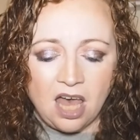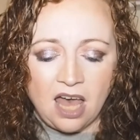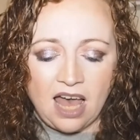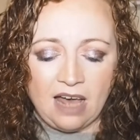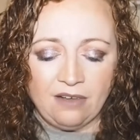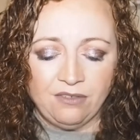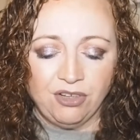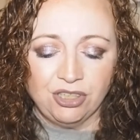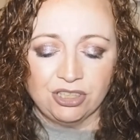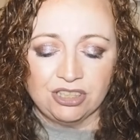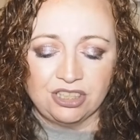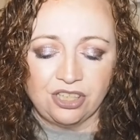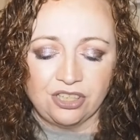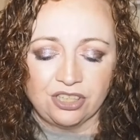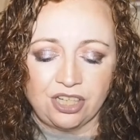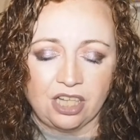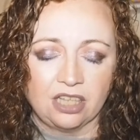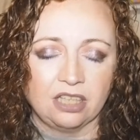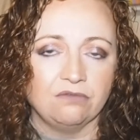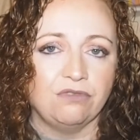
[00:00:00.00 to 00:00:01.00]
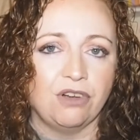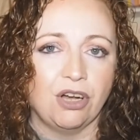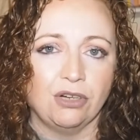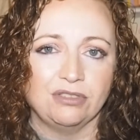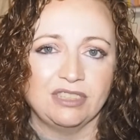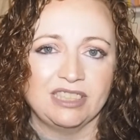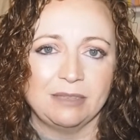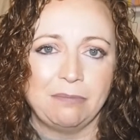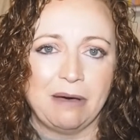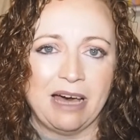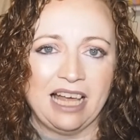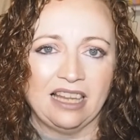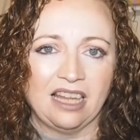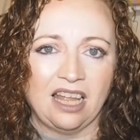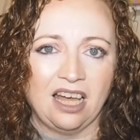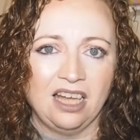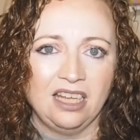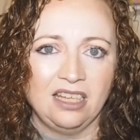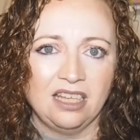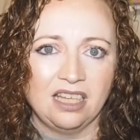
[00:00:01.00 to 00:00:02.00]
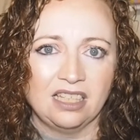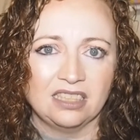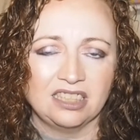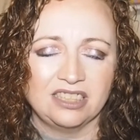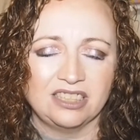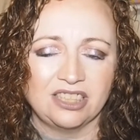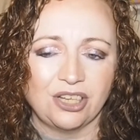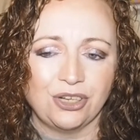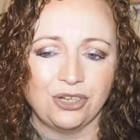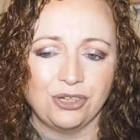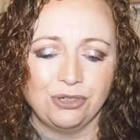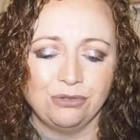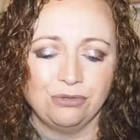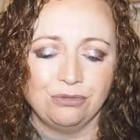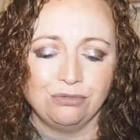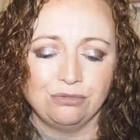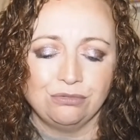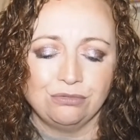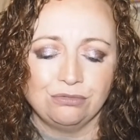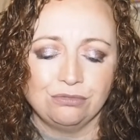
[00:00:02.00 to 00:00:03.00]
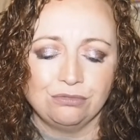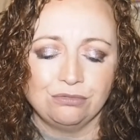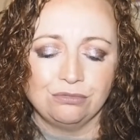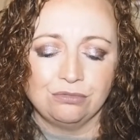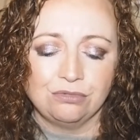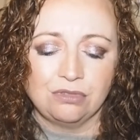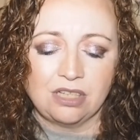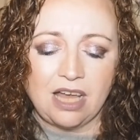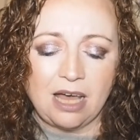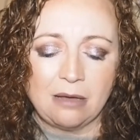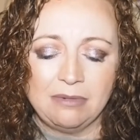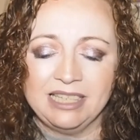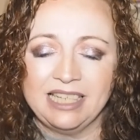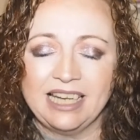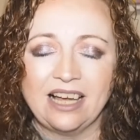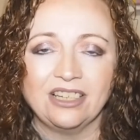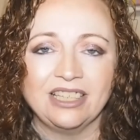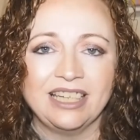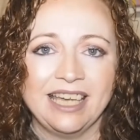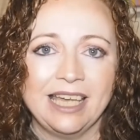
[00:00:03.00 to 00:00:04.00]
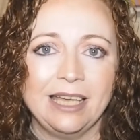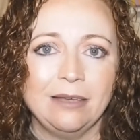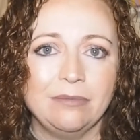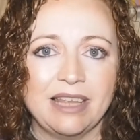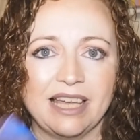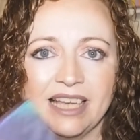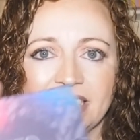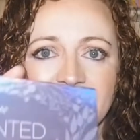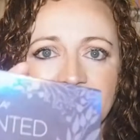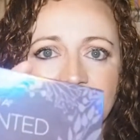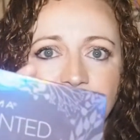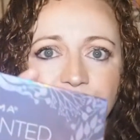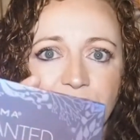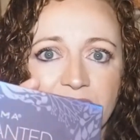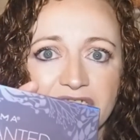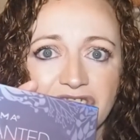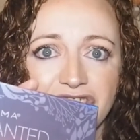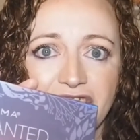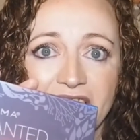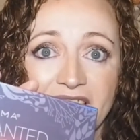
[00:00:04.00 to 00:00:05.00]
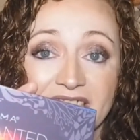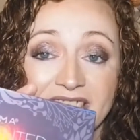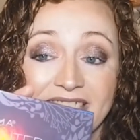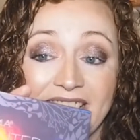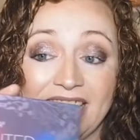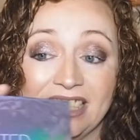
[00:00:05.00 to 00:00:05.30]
I've also got the rosy palette. So, I mean, I'll keep this for the shades that I